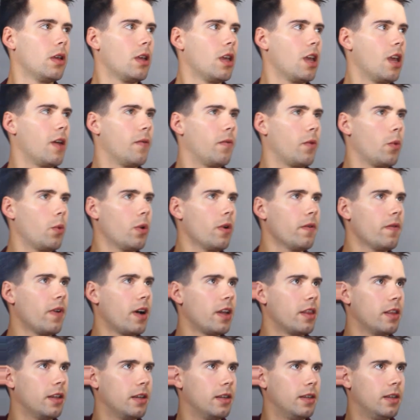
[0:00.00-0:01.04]
If we want to find
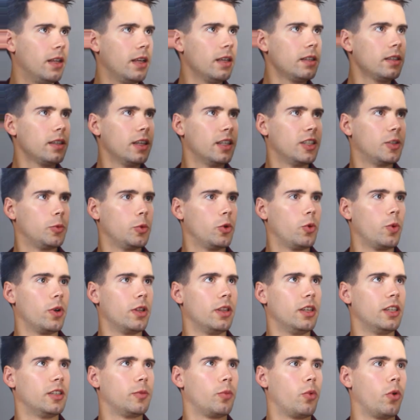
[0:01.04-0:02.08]
the distance between
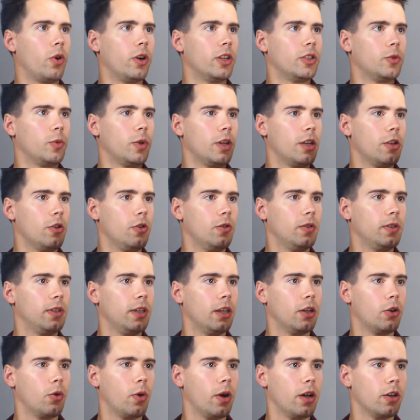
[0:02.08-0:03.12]
these points, we can use the
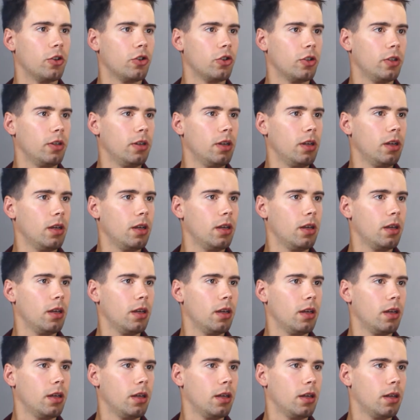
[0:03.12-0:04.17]
equation
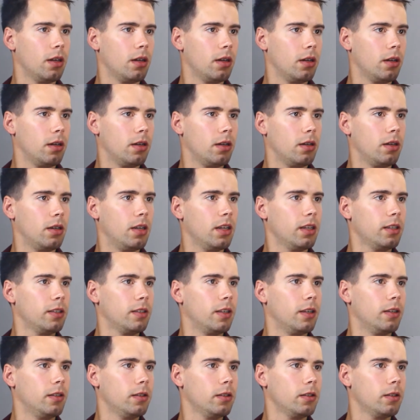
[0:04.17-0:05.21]

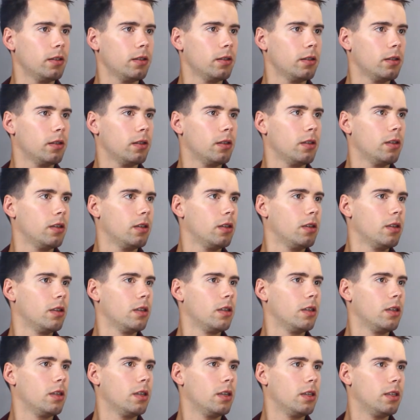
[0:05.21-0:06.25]
distance
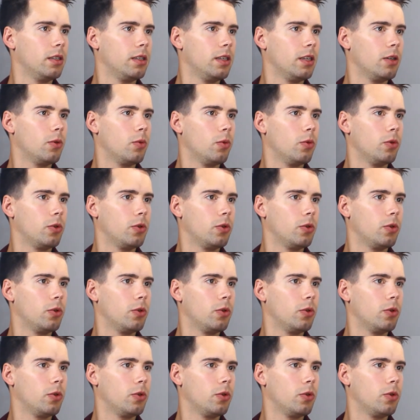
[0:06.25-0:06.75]
is equal